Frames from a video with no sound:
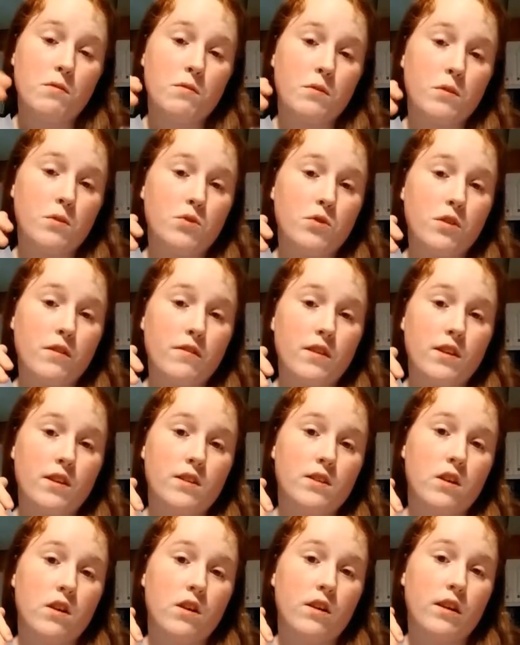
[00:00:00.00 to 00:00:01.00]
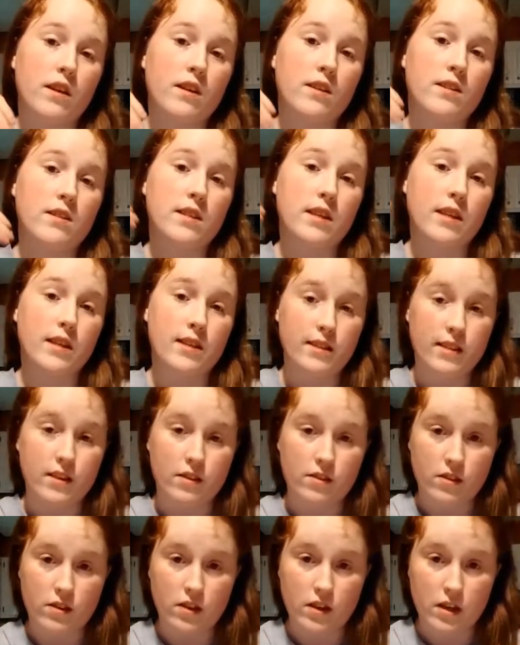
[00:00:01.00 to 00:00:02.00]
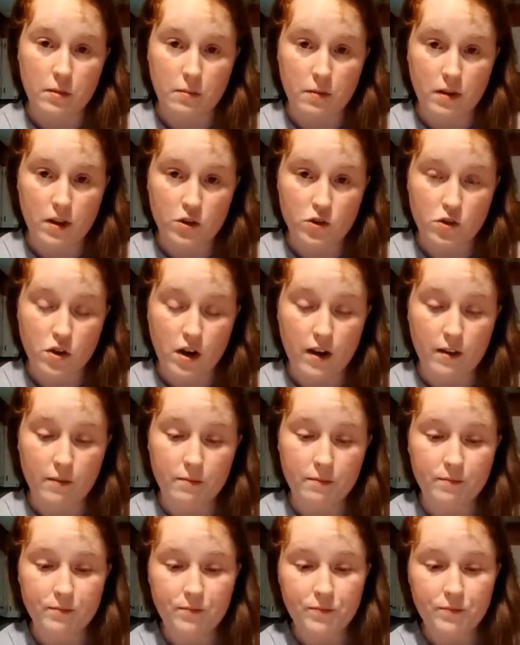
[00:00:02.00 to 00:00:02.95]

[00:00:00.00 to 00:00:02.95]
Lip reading: food driven the dog is, the easier they're going to be to train.